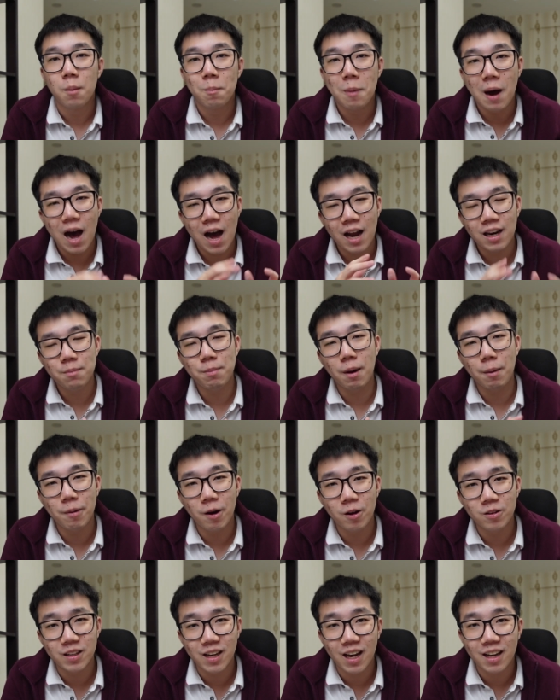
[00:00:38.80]
But Alibaba
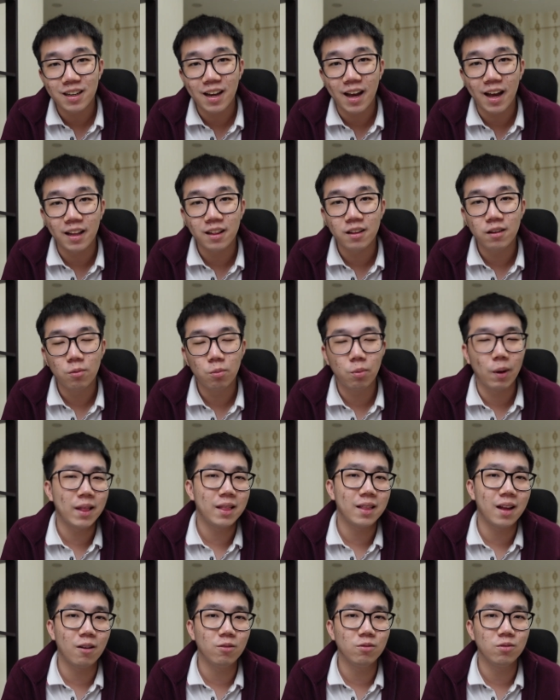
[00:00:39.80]
on the other hand
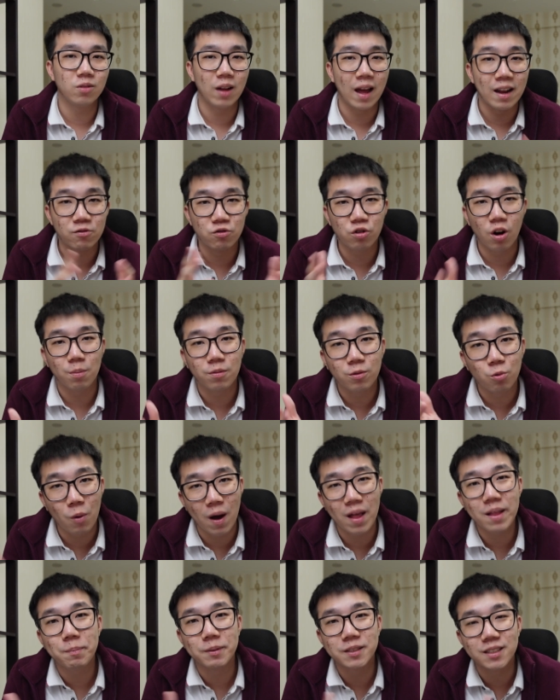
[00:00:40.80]
went down and dropped
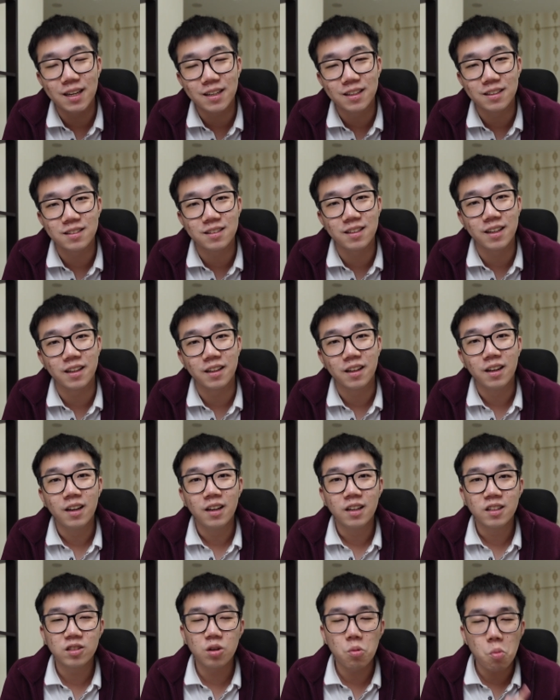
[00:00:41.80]
one percent instead.
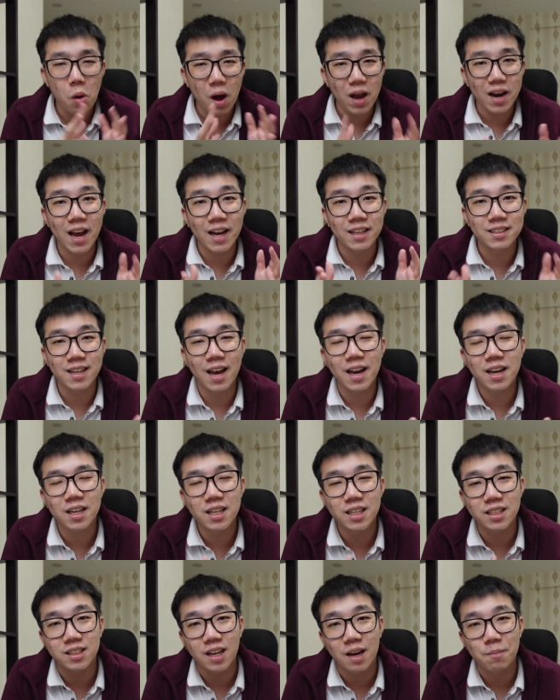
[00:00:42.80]
So what
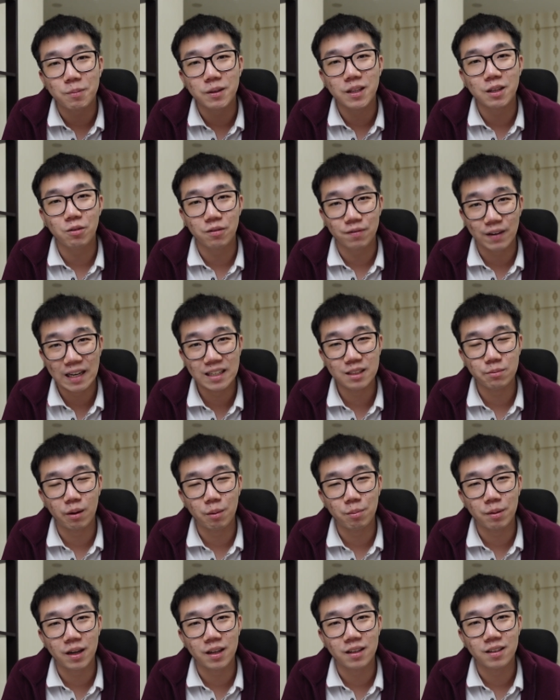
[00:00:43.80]
exactly is happening with
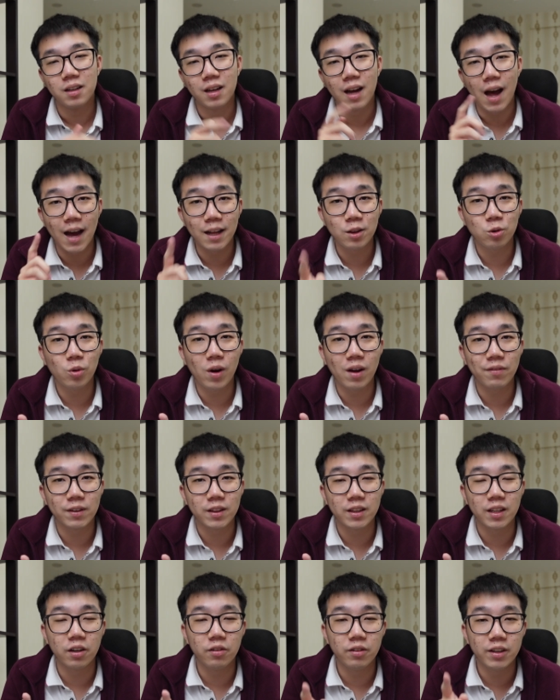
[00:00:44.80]
Alibaba? I do have a
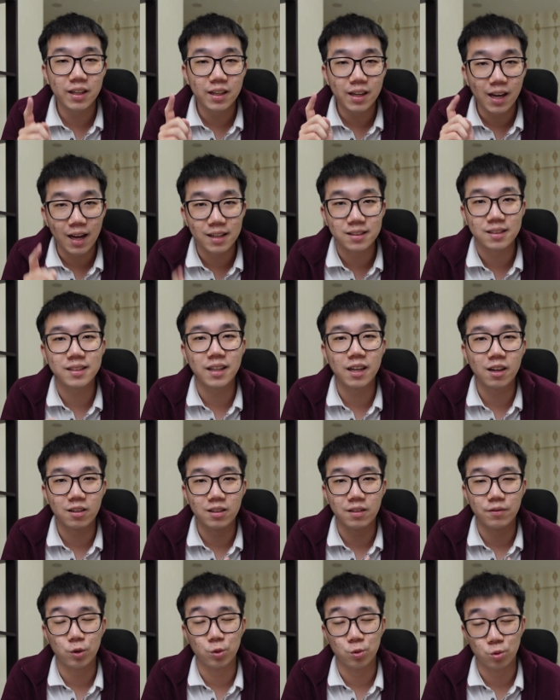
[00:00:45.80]
theory, and stay on
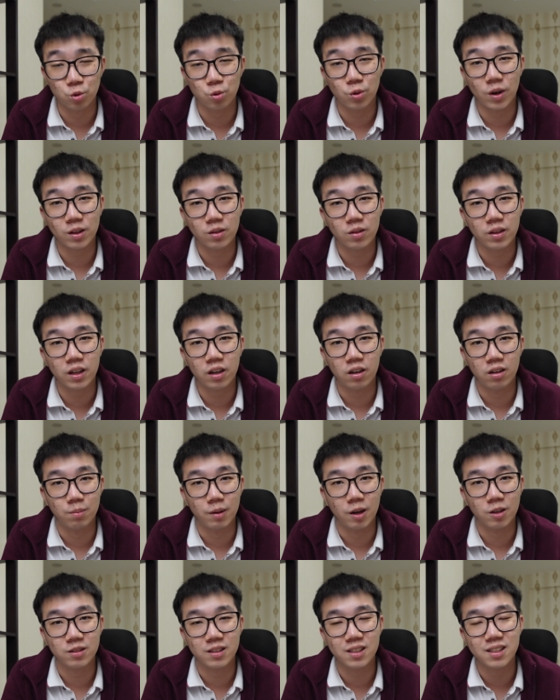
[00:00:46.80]
if you do want to hear
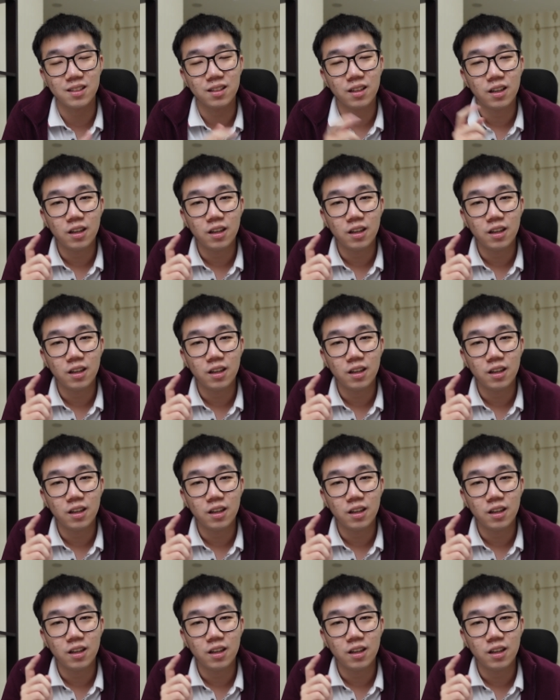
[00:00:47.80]
about it.